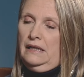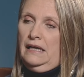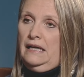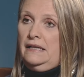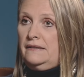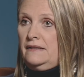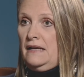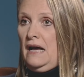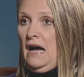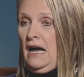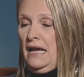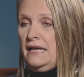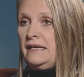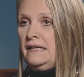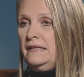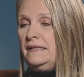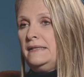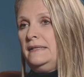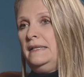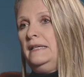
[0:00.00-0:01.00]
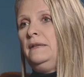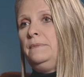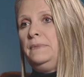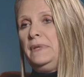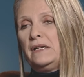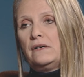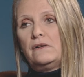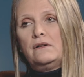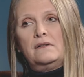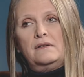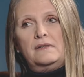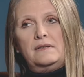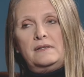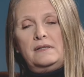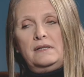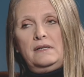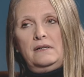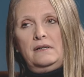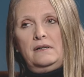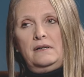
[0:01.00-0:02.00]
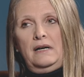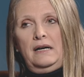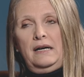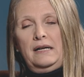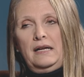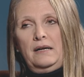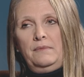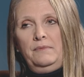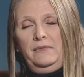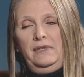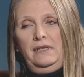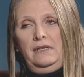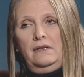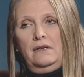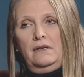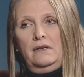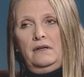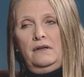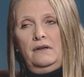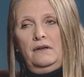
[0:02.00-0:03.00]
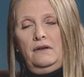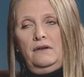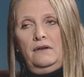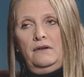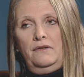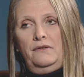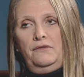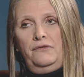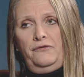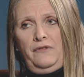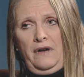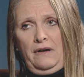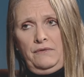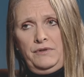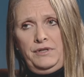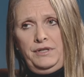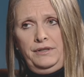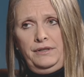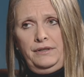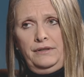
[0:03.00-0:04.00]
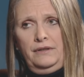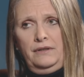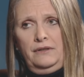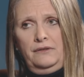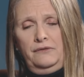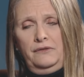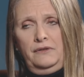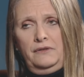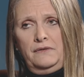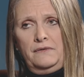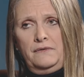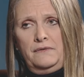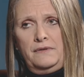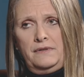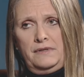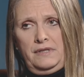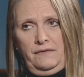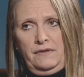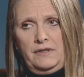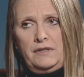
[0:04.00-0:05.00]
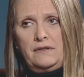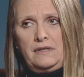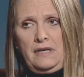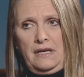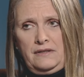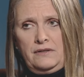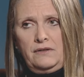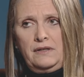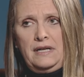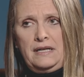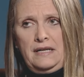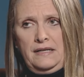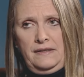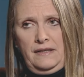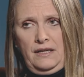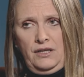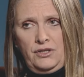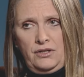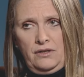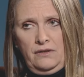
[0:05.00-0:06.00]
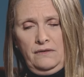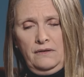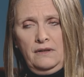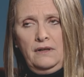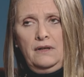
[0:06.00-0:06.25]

And I can say it because I am the founder of a civil society organization